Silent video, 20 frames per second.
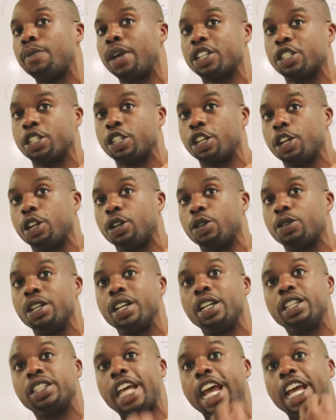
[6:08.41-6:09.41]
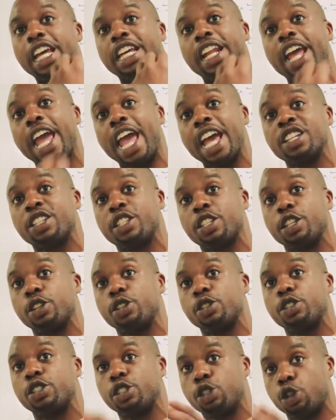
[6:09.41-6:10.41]
make sure that it
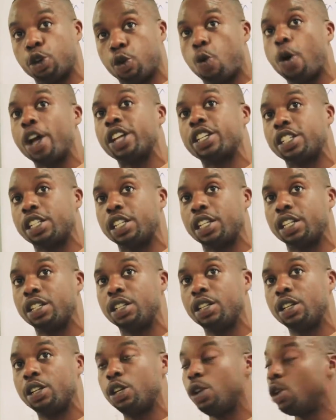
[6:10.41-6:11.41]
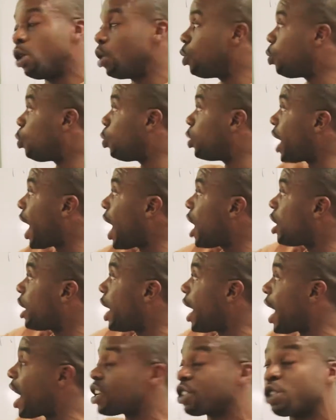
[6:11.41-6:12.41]
answers your question. Without
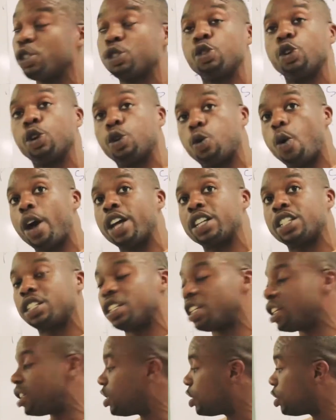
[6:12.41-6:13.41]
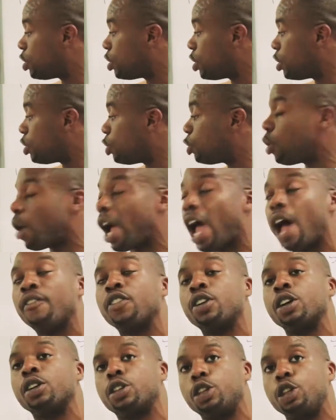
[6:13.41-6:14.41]
an answer to a question, you don't have
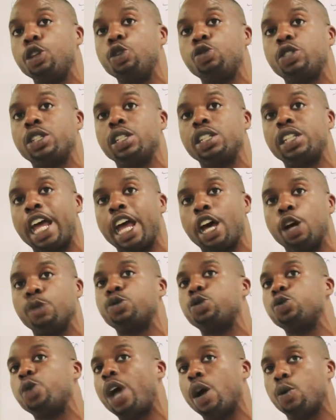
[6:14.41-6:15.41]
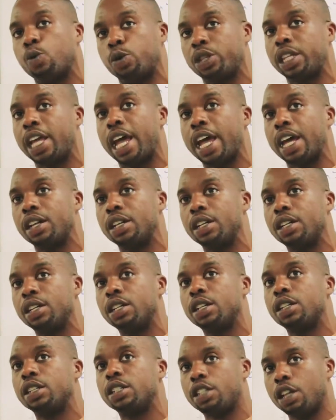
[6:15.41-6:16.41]
a conclusion that helps you out with
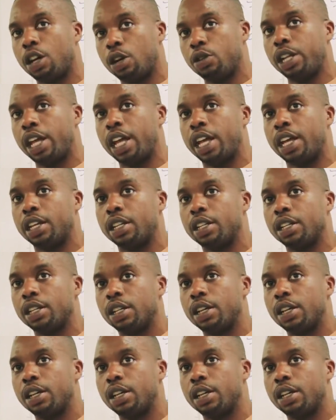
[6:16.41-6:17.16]
that. So then,